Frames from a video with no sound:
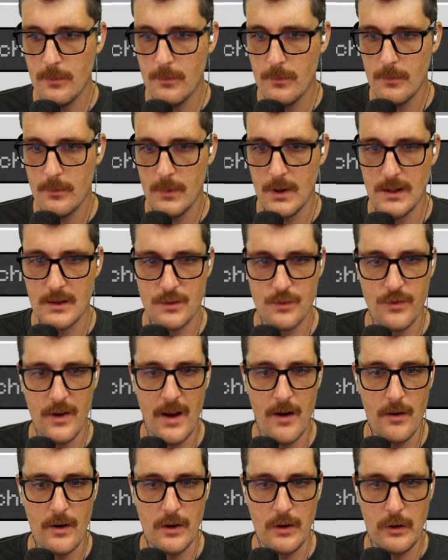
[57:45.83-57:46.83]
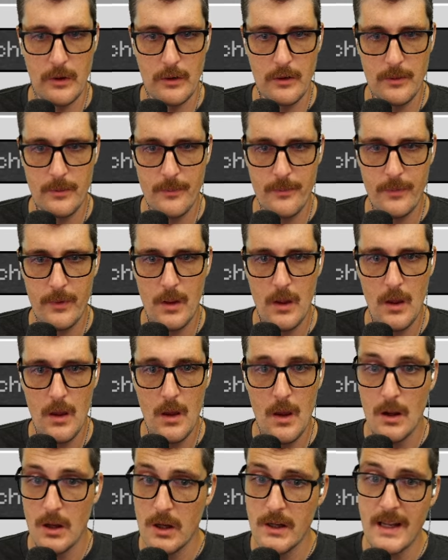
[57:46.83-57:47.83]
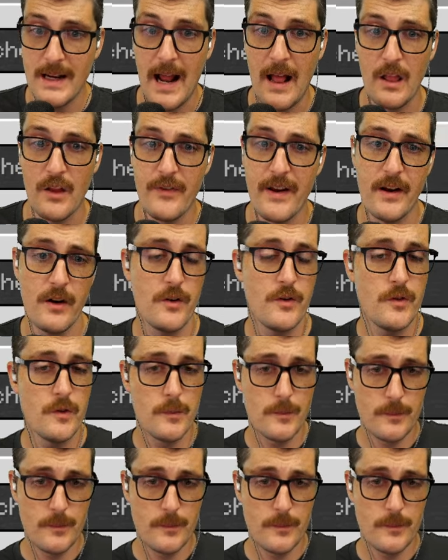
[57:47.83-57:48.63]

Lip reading: It's very good. Could get elevators.